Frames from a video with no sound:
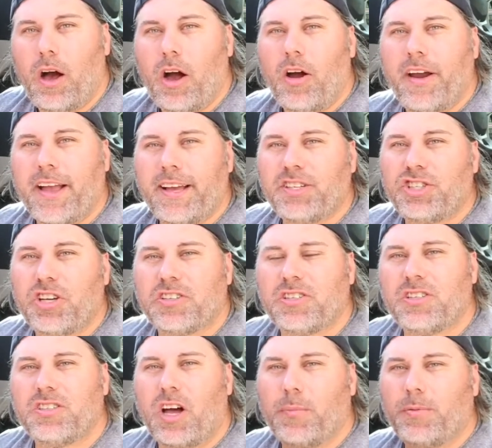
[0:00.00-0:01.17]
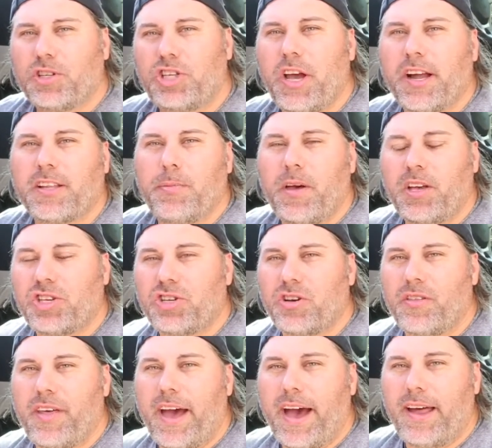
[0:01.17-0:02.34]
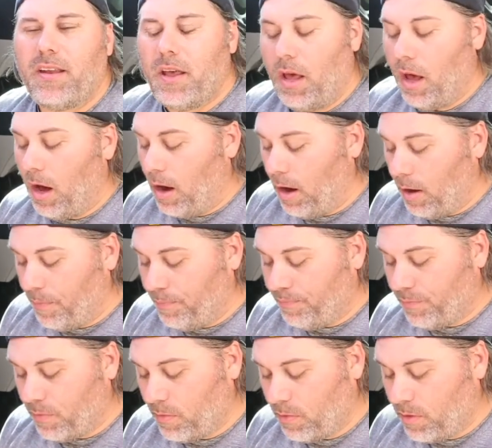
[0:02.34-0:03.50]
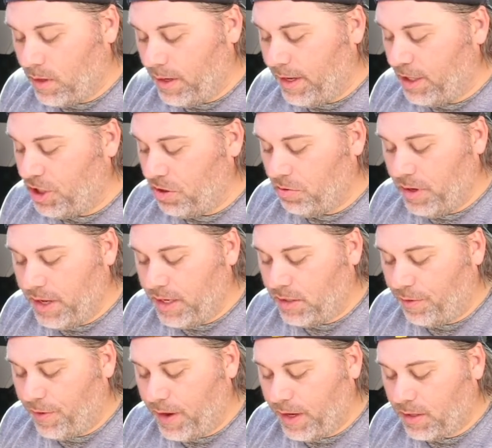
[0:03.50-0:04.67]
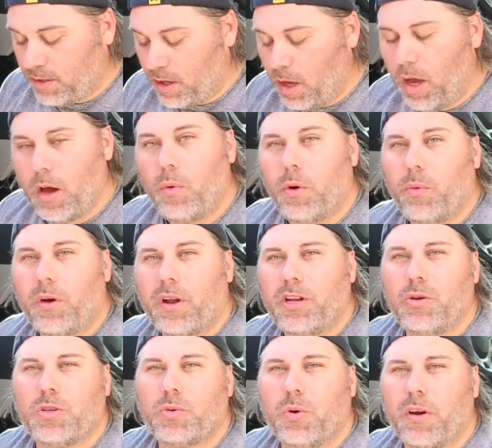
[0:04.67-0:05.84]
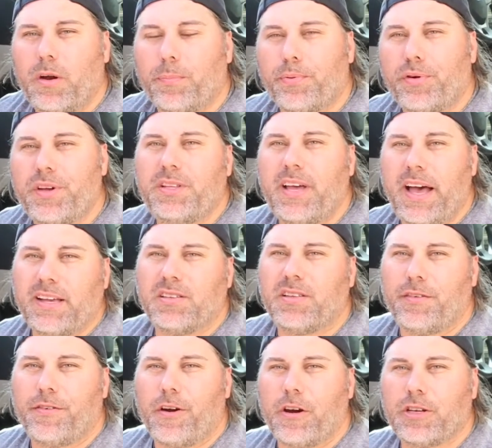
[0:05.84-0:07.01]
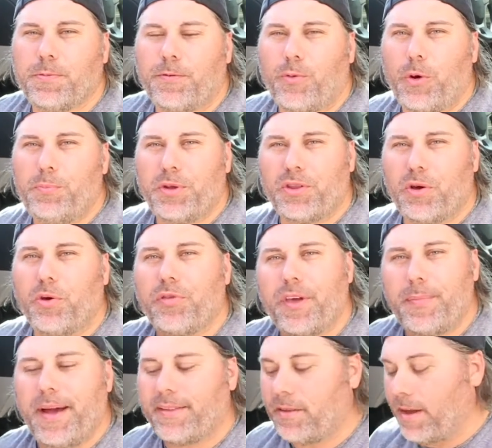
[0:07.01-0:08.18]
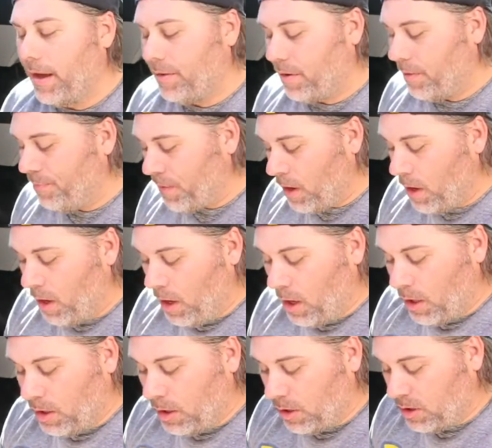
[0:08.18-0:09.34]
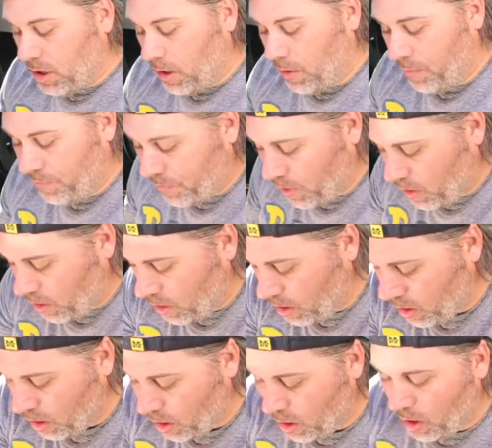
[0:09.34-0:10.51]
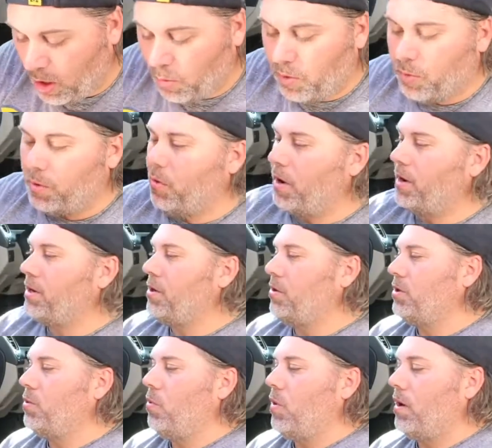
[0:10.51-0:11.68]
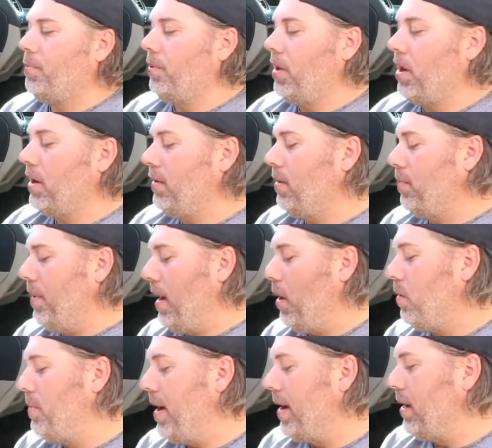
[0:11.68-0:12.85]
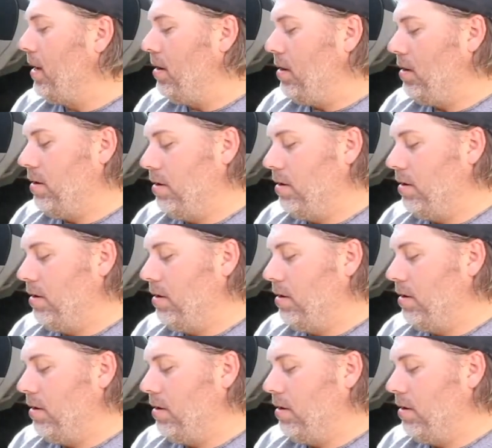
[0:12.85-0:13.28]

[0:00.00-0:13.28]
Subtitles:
Alright guys, just to double check to make sure that the issue is fixed, what we're going to do is we're going to pre-test it first before we put the whole thing back together. So what we want to do is we want to plug in the power back in,